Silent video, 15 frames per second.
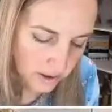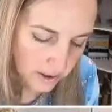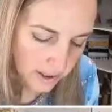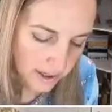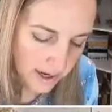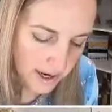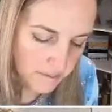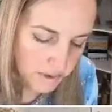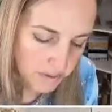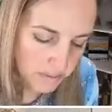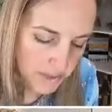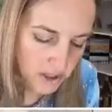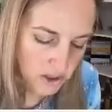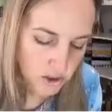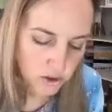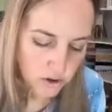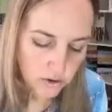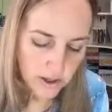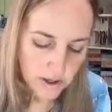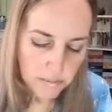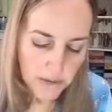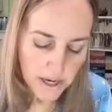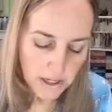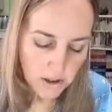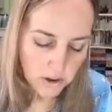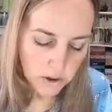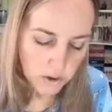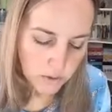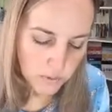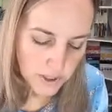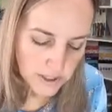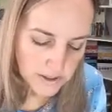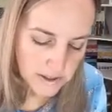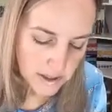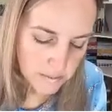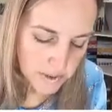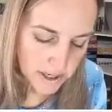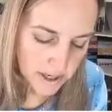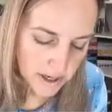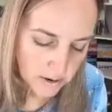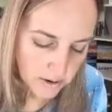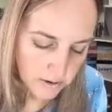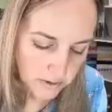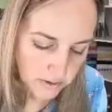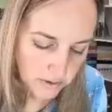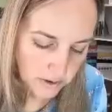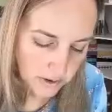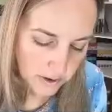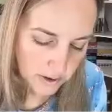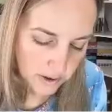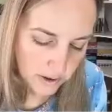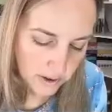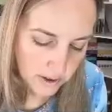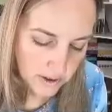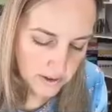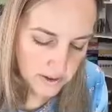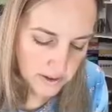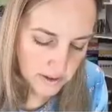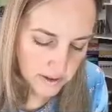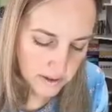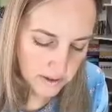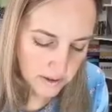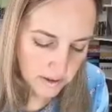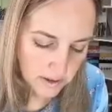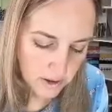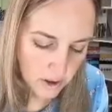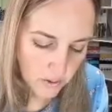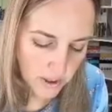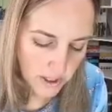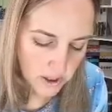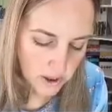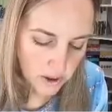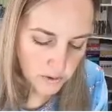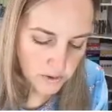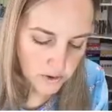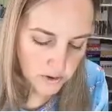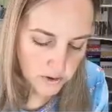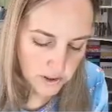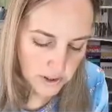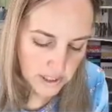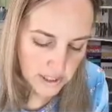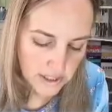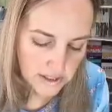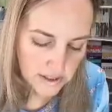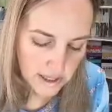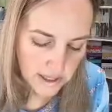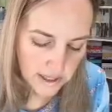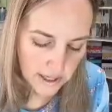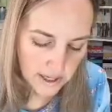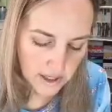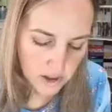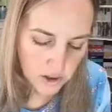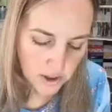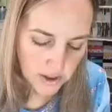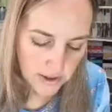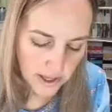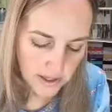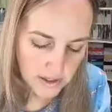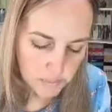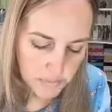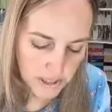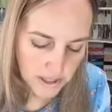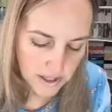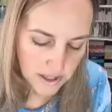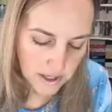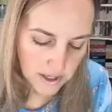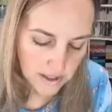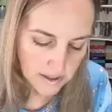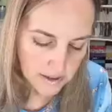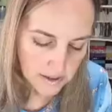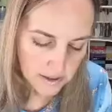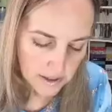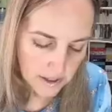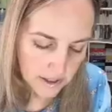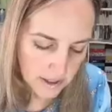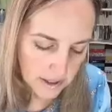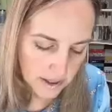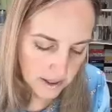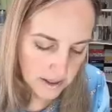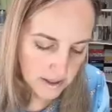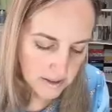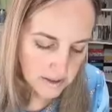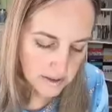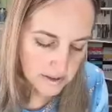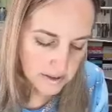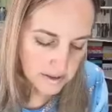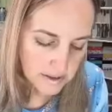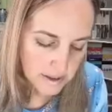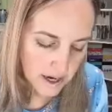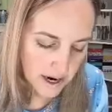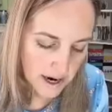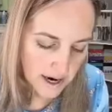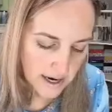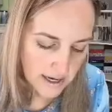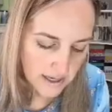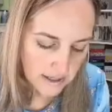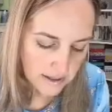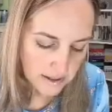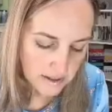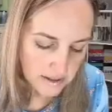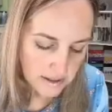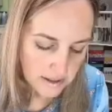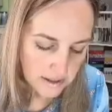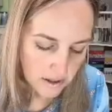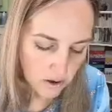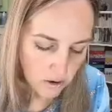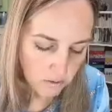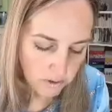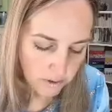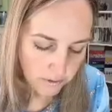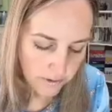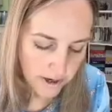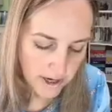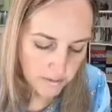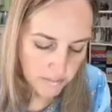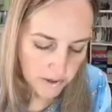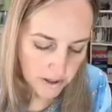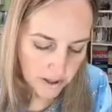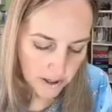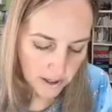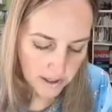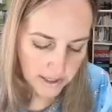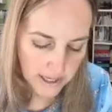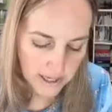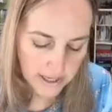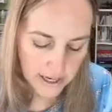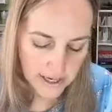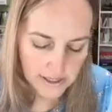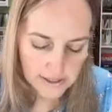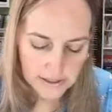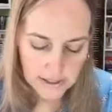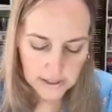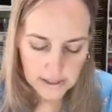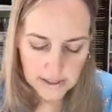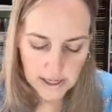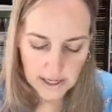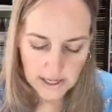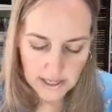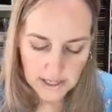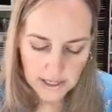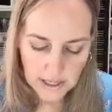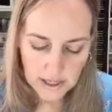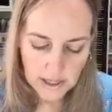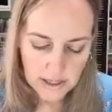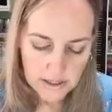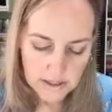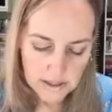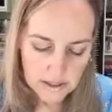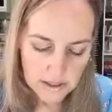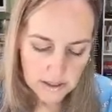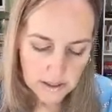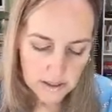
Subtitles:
And I'm going to make sure that my glue, when it's coming out, is going closer to the inside edge. And that's because this die that did the oval frame, again, has little tiny cuts.